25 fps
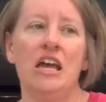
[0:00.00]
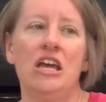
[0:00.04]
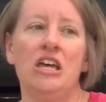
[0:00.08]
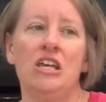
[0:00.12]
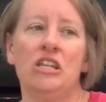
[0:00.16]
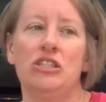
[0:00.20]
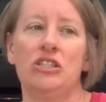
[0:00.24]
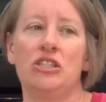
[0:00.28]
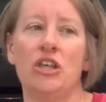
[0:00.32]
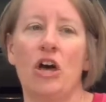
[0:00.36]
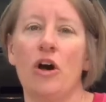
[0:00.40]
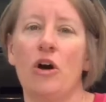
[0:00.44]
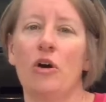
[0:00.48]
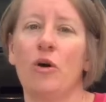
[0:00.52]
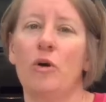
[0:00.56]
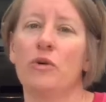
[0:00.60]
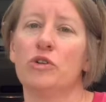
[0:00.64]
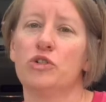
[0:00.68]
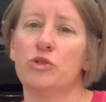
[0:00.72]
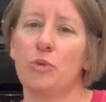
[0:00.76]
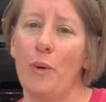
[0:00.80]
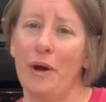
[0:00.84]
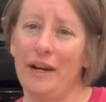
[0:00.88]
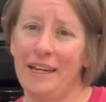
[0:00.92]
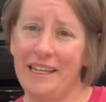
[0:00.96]
So
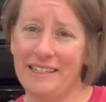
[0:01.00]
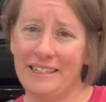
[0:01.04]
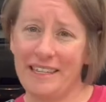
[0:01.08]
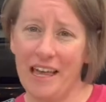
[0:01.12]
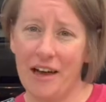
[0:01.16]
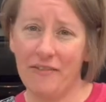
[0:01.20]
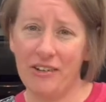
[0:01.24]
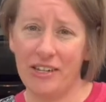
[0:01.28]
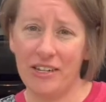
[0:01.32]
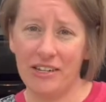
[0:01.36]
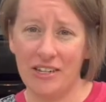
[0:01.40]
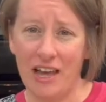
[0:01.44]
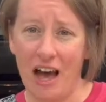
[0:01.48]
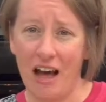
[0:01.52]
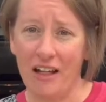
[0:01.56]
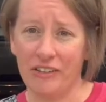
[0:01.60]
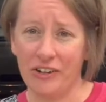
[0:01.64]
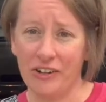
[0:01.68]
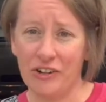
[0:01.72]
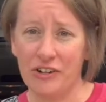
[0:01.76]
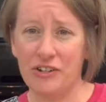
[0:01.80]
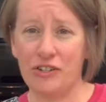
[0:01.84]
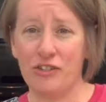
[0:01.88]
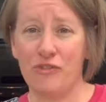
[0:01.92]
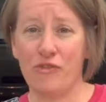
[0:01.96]

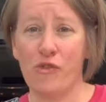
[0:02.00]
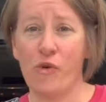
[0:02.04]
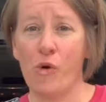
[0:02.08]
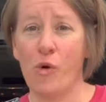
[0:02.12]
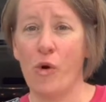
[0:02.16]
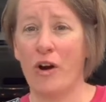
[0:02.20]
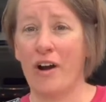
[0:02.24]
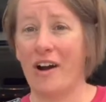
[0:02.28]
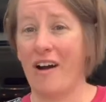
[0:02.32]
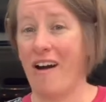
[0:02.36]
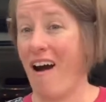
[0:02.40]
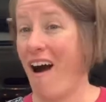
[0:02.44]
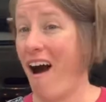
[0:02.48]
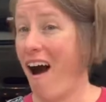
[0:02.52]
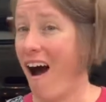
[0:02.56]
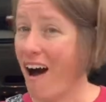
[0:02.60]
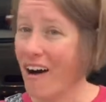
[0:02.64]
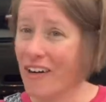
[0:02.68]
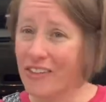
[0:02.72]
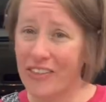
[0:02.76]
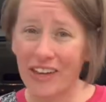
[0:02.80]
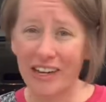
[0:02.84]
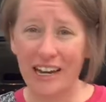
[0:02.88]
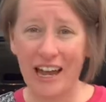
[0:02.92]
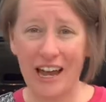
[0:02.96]
$27 for all
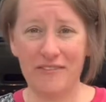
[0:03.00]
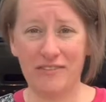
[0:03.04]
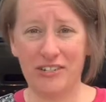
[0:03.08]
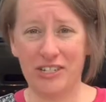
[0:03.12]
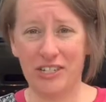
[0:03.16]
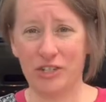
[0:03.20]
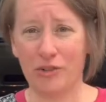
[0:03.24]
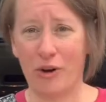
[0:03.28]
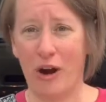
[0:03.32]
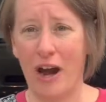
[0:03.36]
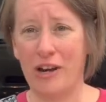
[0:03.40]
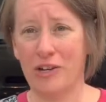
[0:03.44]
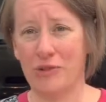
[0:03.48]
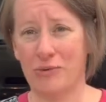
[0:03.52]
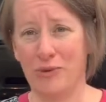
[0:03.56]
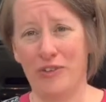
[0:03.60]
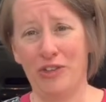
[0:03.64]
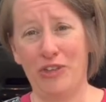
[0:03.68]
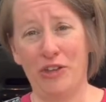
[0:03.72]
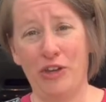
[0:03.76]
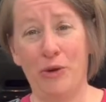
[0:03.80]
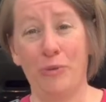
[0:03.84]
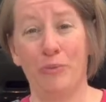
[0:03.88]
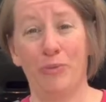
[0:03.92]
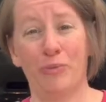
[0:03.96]
that I've described with
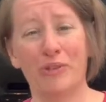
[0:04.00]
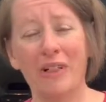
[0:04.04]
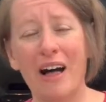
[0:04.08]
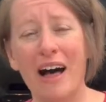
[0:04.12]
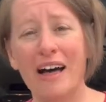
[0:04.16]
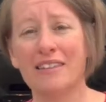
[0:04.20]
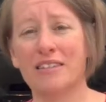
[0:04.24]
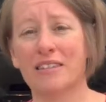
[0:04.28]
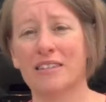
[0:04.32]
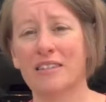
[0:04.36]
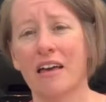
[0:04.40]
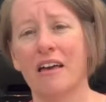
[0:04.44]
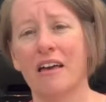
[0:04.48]
you, plus